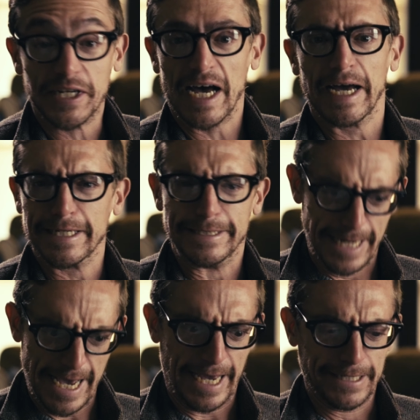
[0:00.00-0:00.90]
dying a
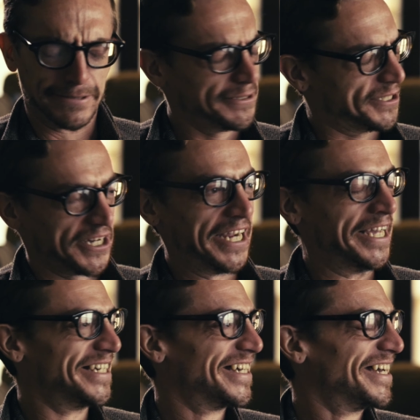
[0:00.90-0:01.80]
day. Sorry.
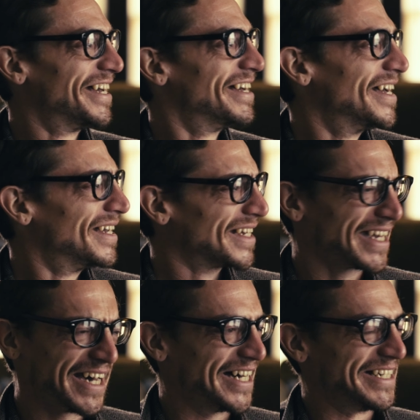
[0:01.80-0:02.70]

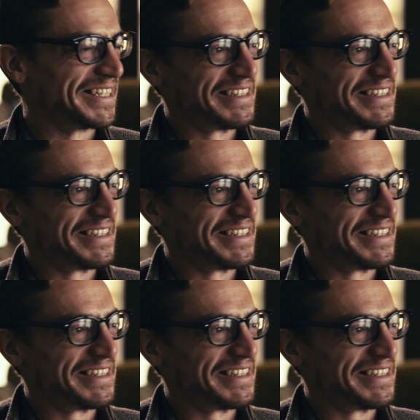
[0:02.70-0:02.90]
God.